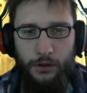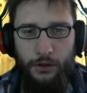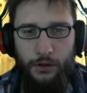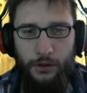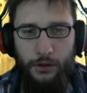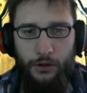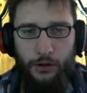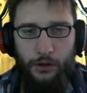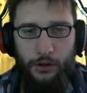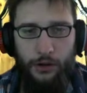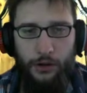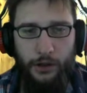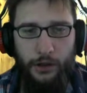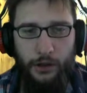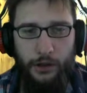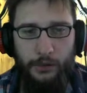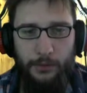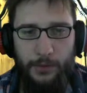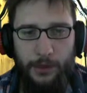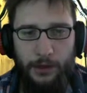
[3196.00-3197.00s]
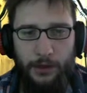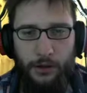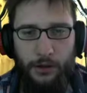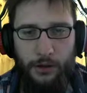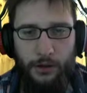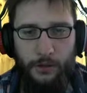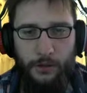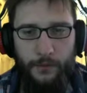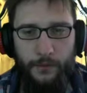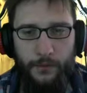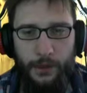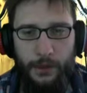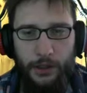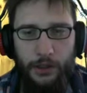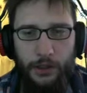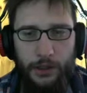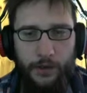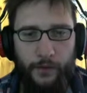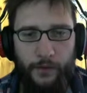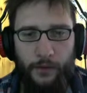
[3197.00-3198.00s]
Uh, yeah, let me in. Hey,
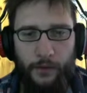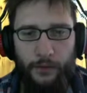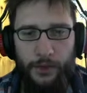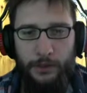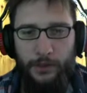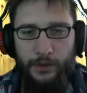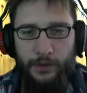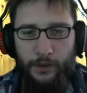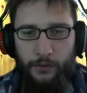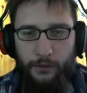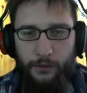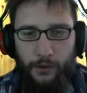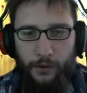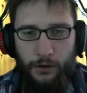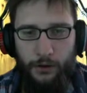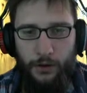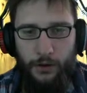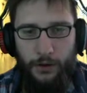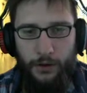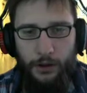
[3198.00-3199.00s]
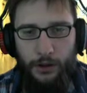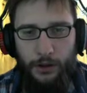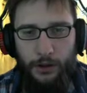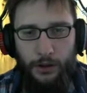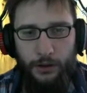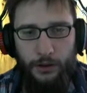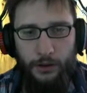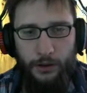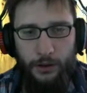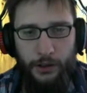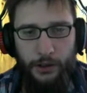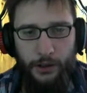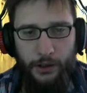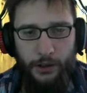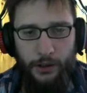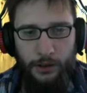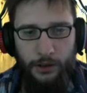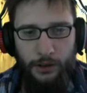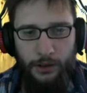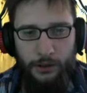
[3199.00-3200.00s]
nice, now I'm a thief.
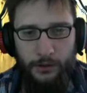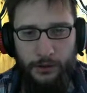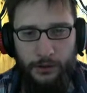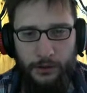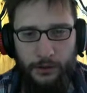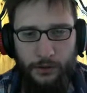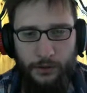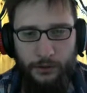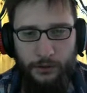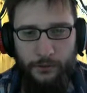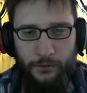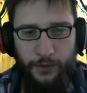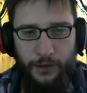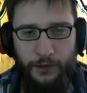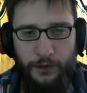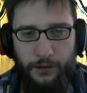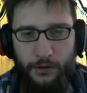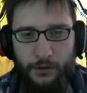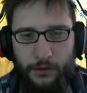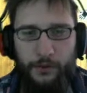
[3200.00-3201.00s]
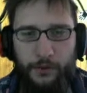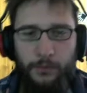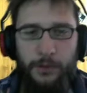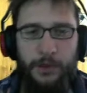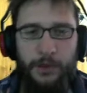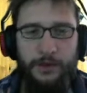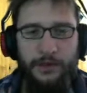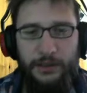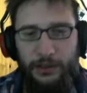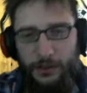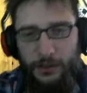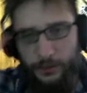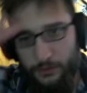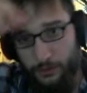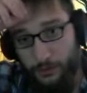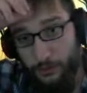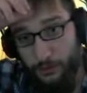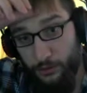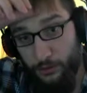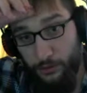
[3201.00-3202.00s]
And a good friend of Habasi
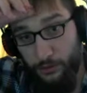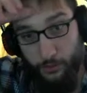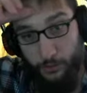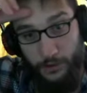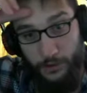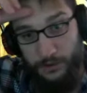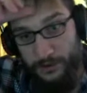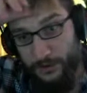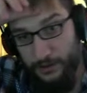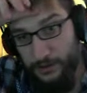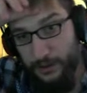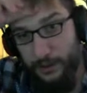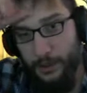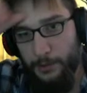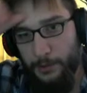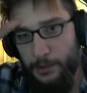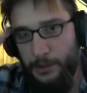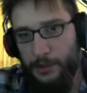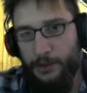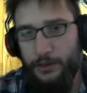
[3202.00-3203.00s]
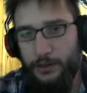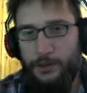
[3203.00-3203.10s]
wants a diamond.